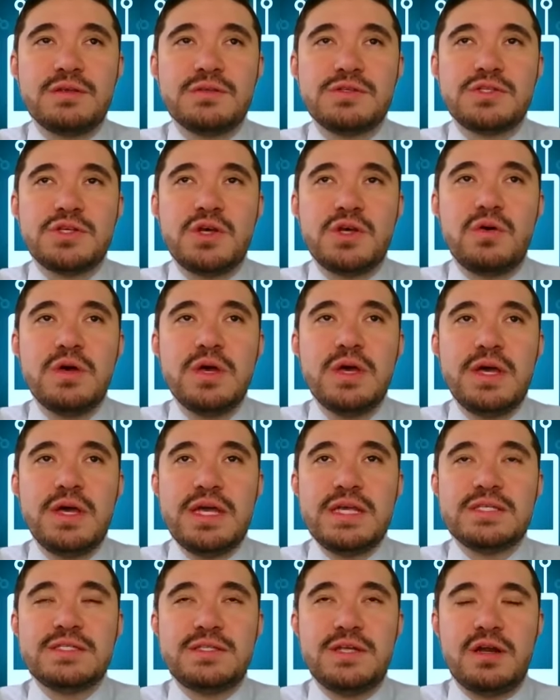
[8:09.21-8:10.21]
So
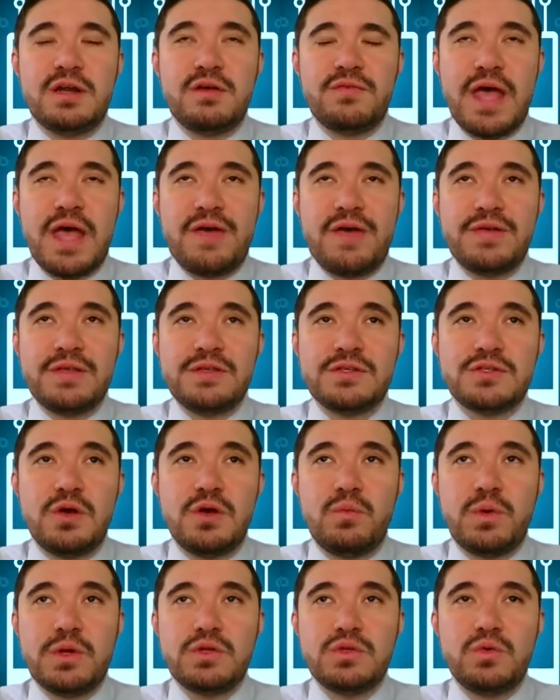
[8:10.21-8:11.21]
instead of having
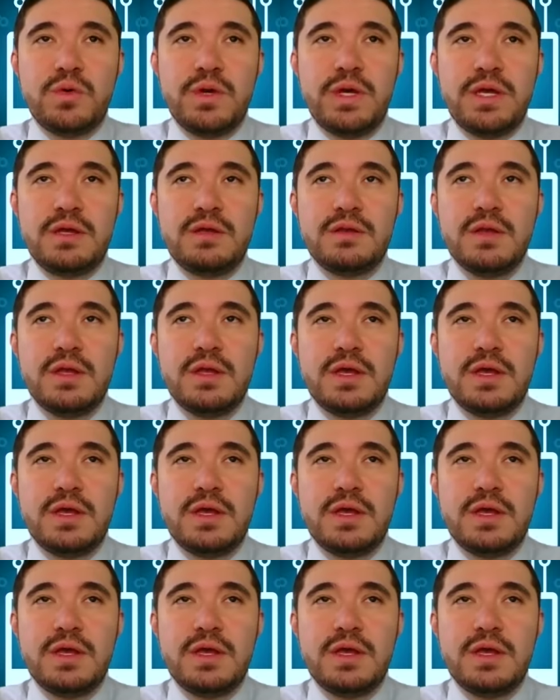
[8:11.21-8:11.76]
someone doing